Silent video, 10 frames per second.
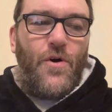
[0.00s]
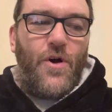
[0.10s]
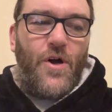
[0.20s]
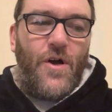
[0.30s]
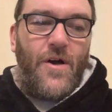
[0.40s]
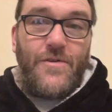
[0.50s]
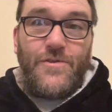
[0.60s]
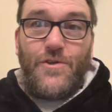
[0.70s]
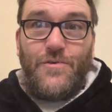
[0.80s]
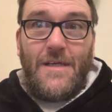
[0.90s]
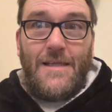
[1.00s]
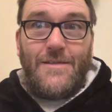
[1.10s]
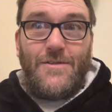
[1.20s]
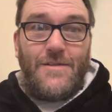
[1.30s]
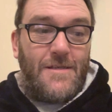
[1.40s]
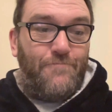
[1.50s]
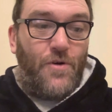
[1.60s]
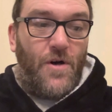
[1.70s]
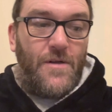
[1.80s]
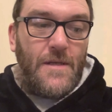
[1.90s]
and due diligence.
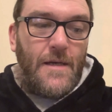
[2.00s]
But